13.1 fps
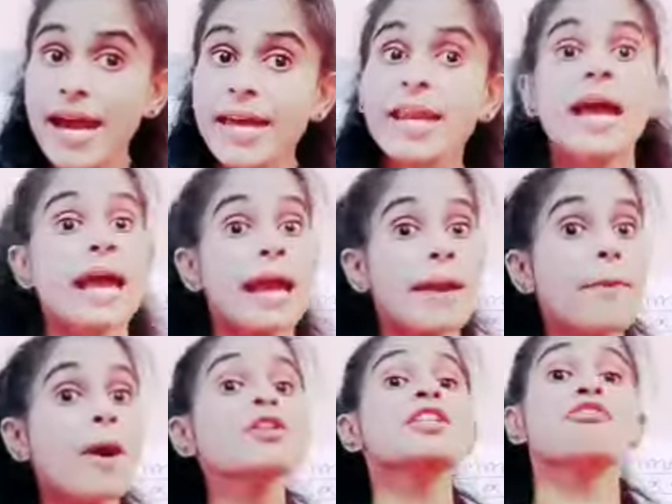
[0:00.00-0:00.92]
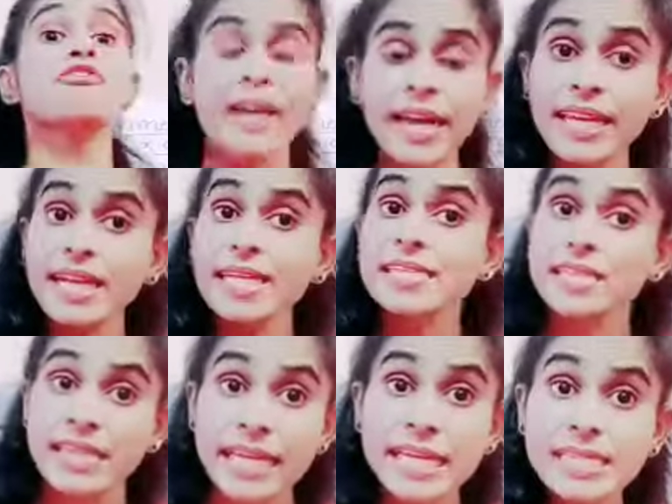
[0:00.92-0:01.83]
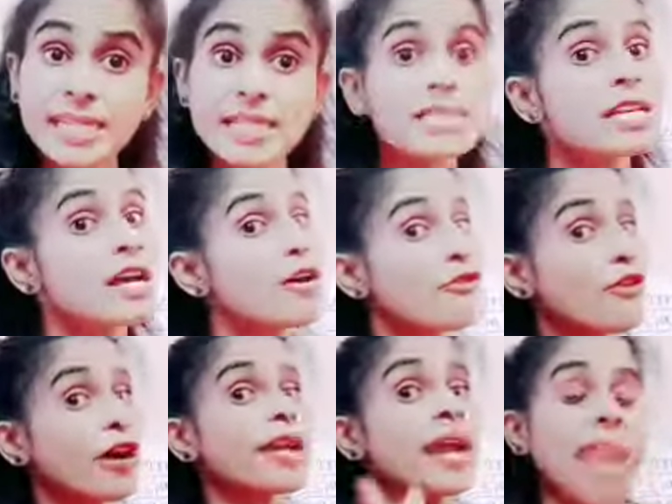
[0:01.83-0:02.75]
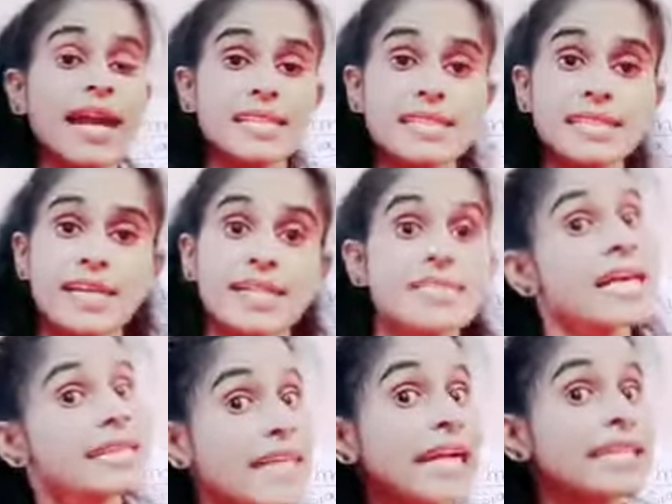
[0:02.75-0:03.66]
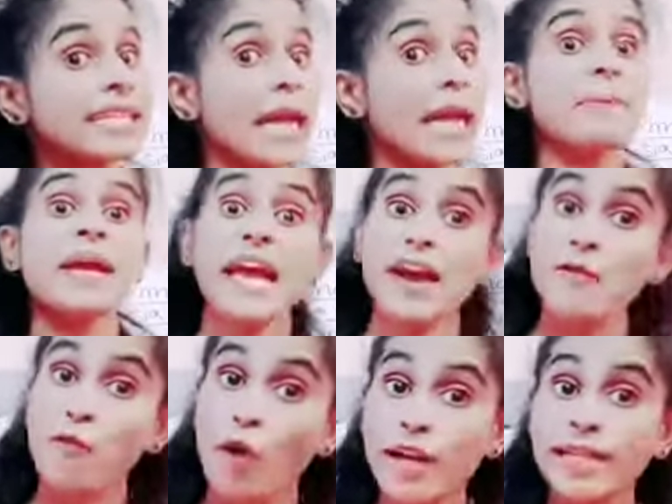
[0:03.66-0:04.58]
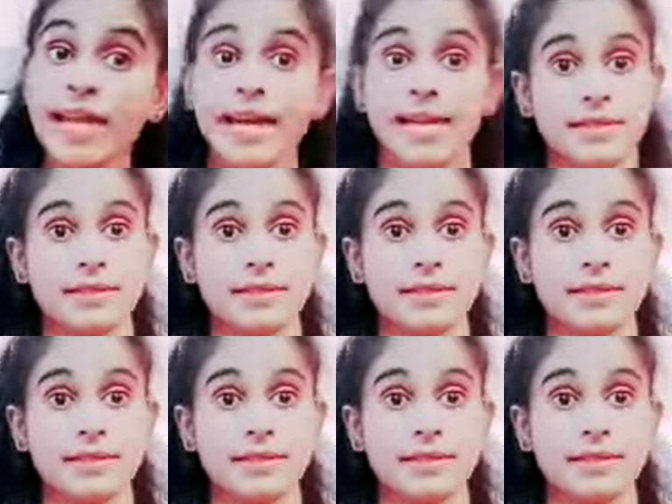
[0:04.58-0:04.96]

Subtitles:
about the various reasons for accidents and that can be avoided.